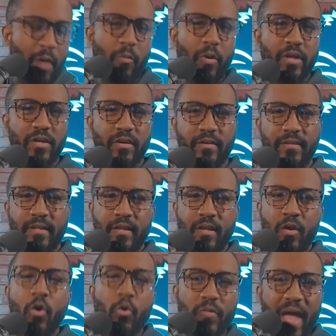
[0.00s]
I wonder
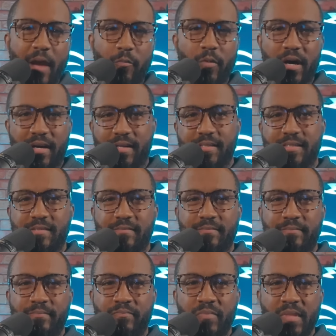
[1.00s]
who that was.